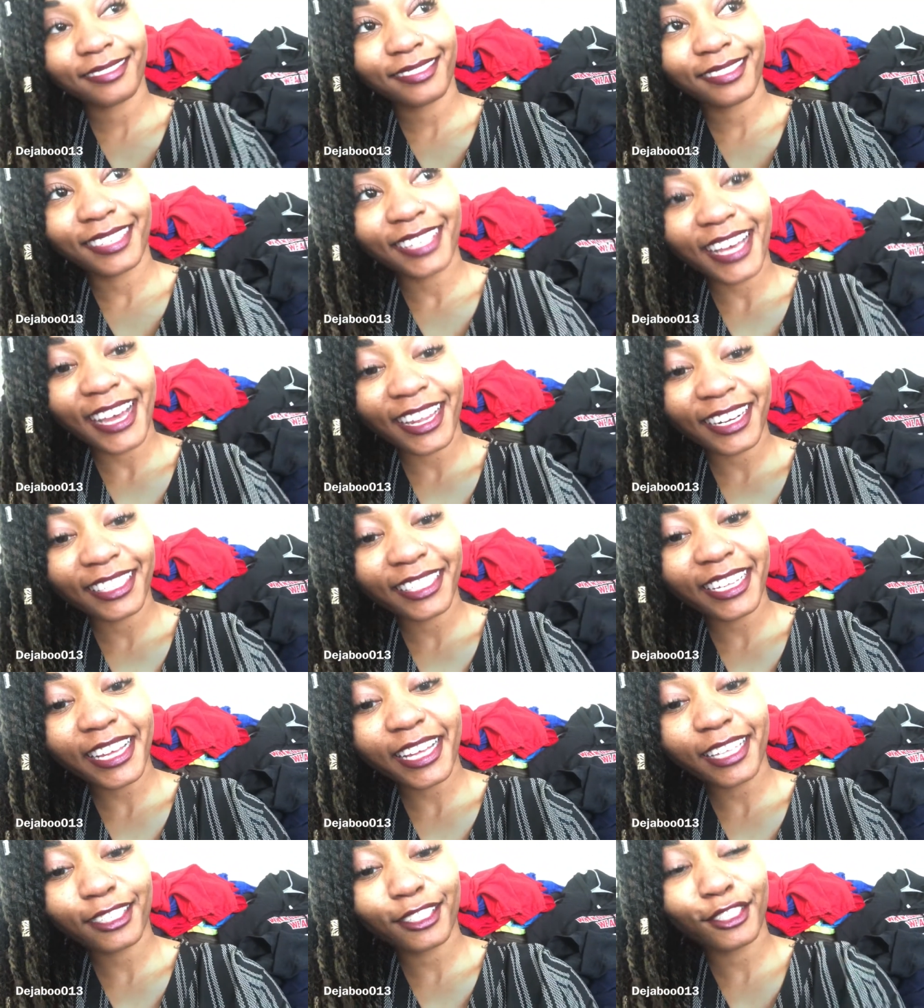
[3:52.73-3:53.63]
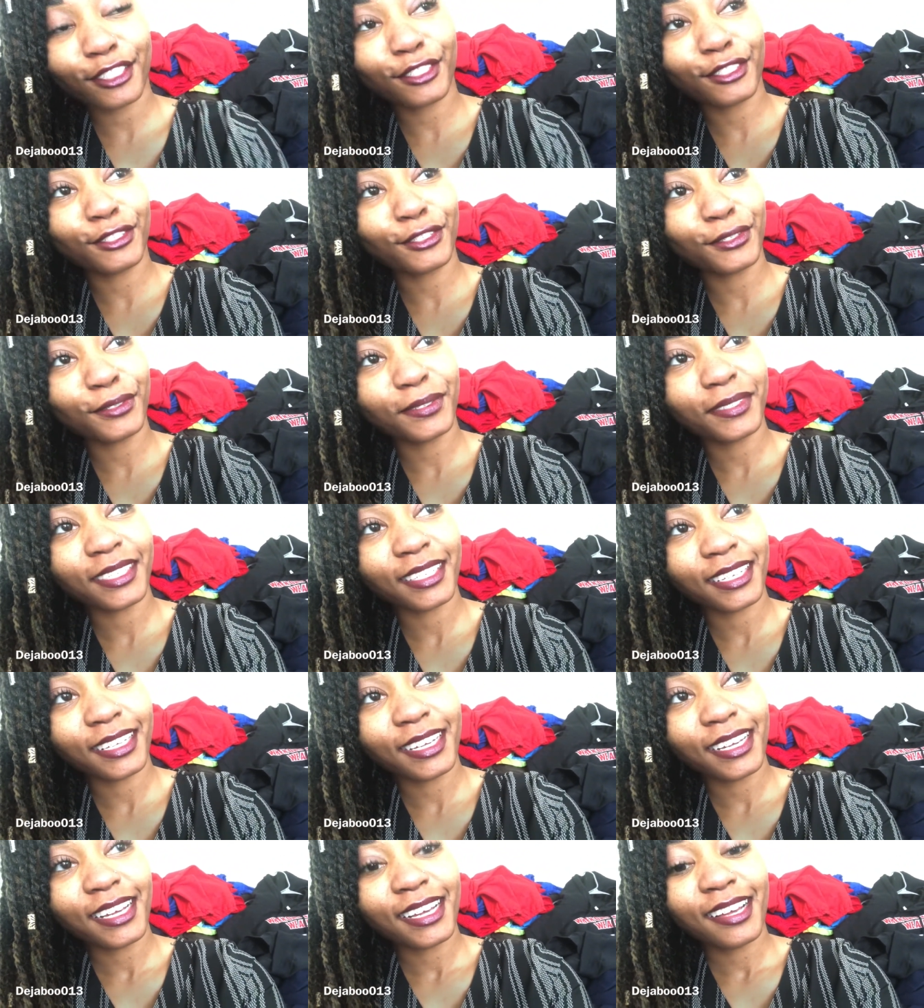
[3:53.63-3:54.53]
Got a tattoo.
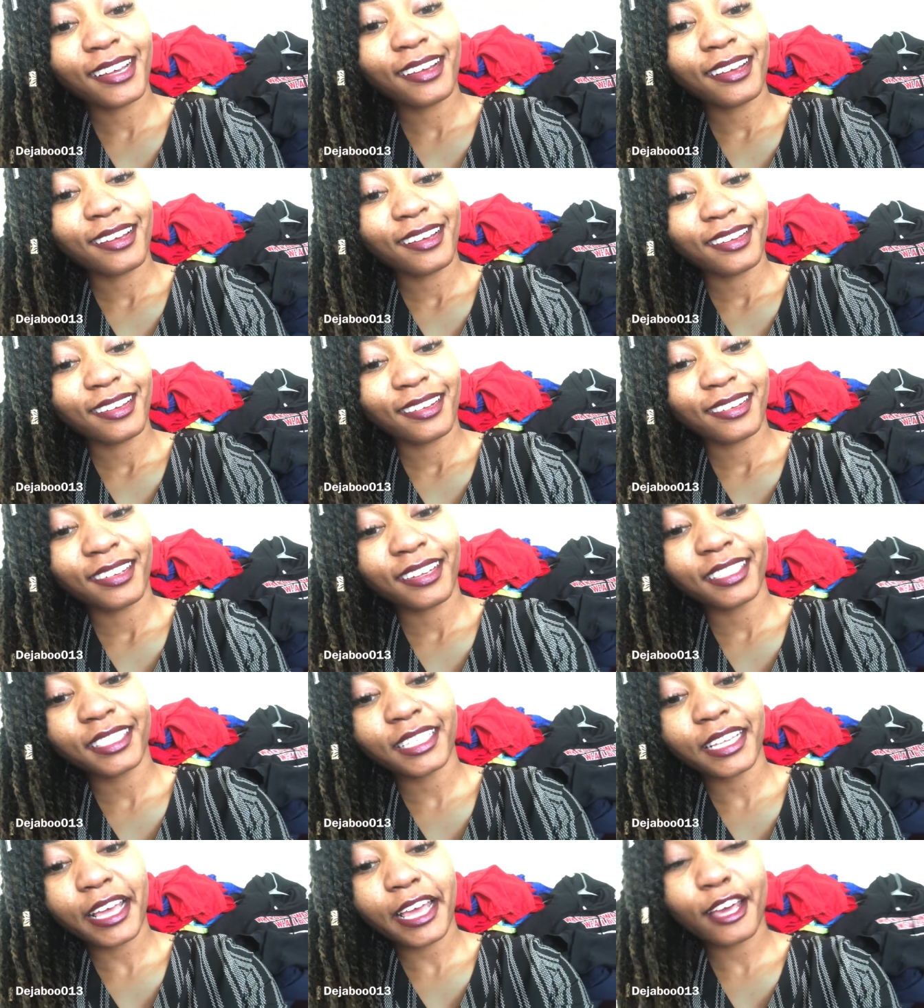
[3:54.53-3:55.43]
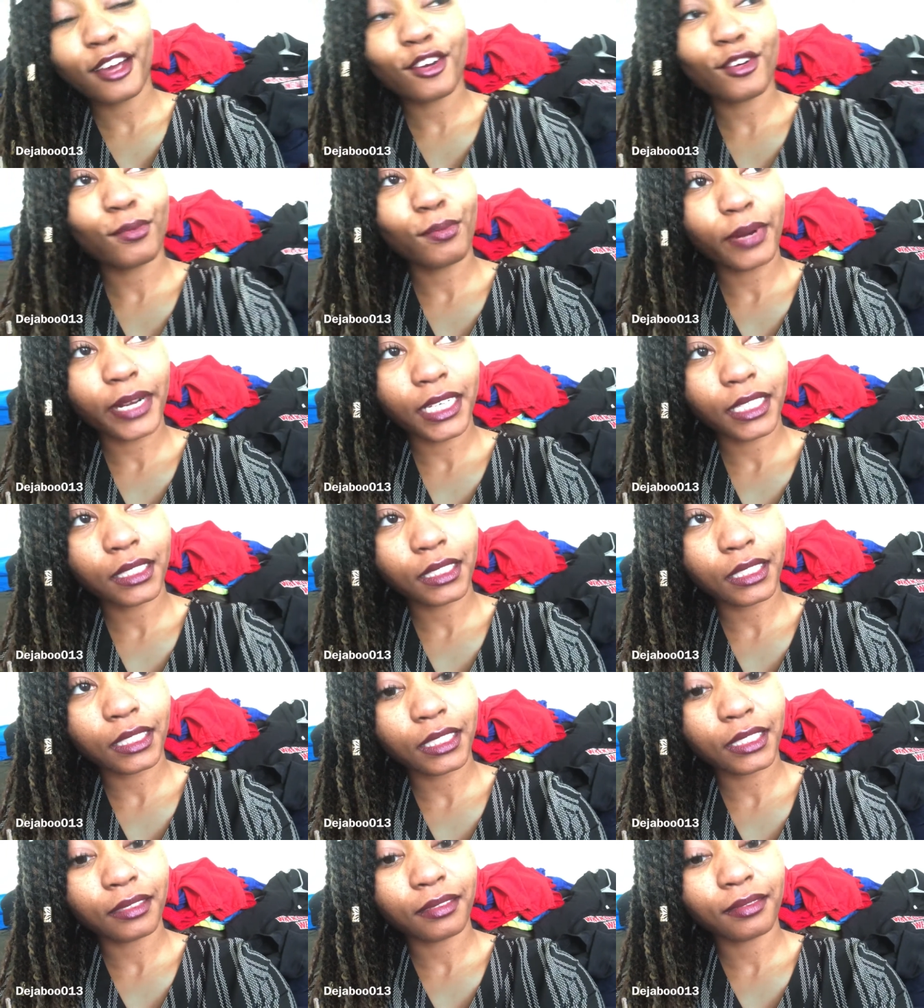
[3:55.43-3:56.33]
It's an ankle
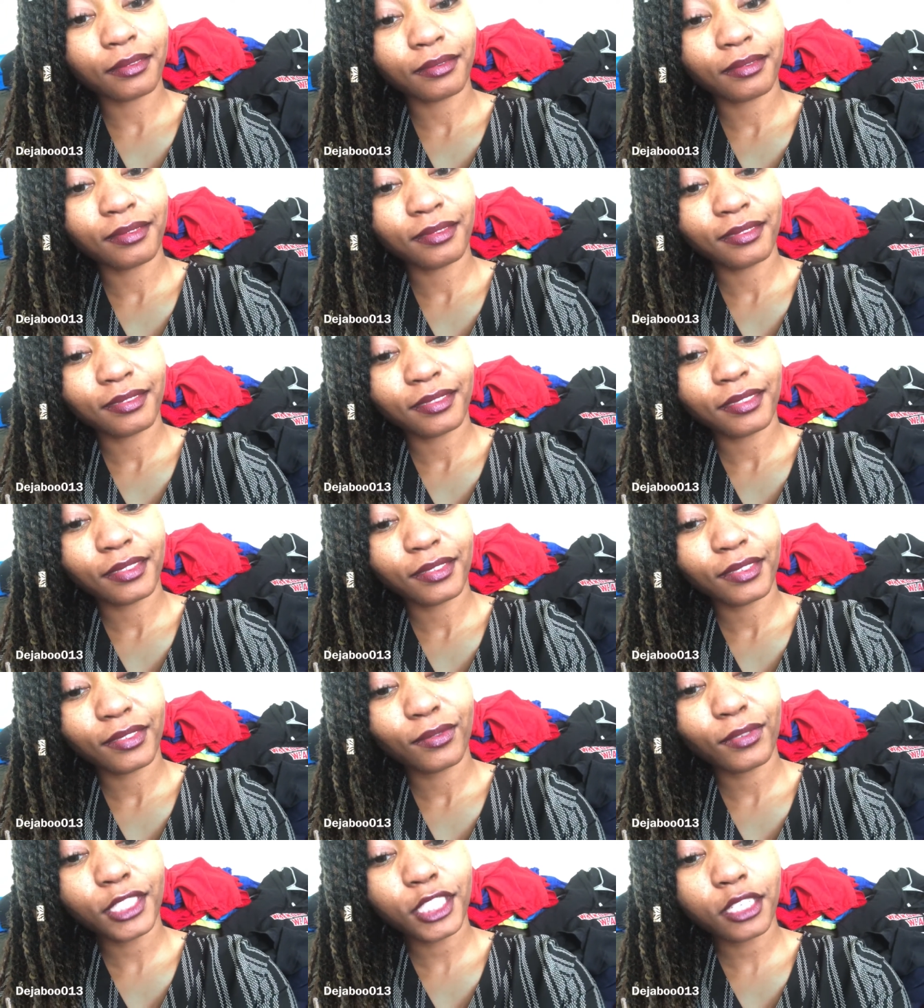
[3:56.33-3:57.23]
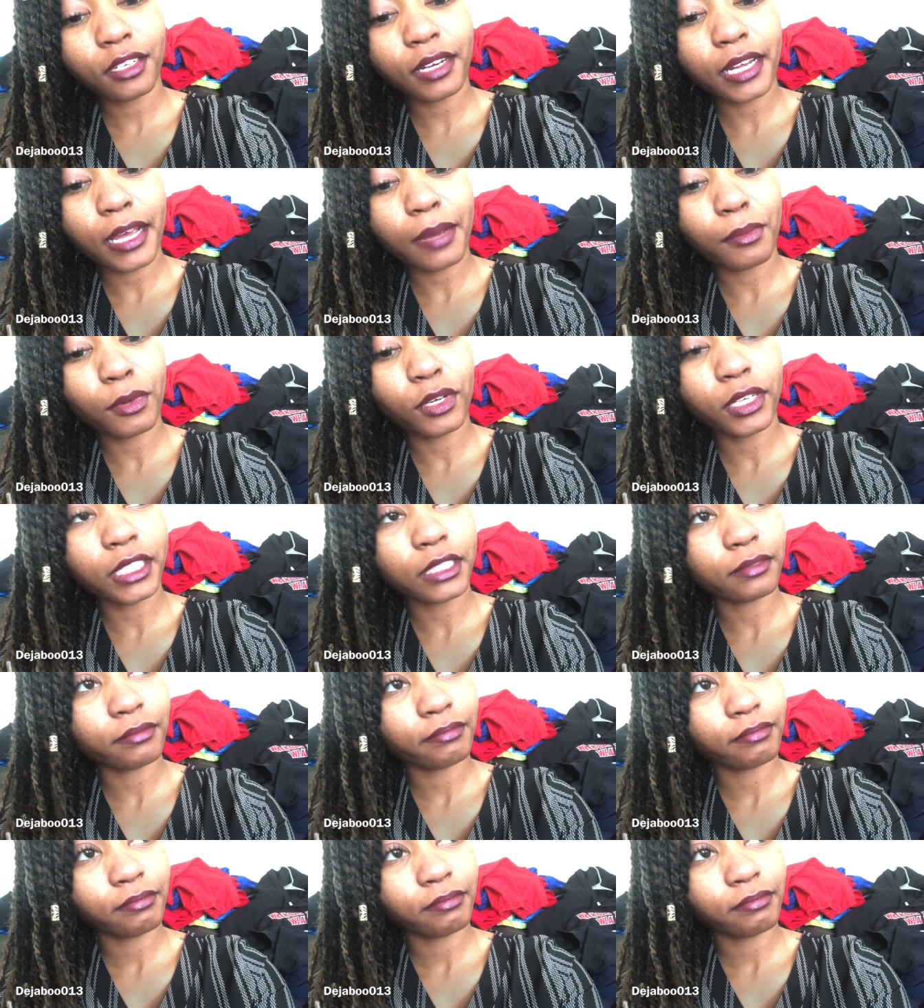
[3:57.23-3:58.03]
bracelet with your name on it.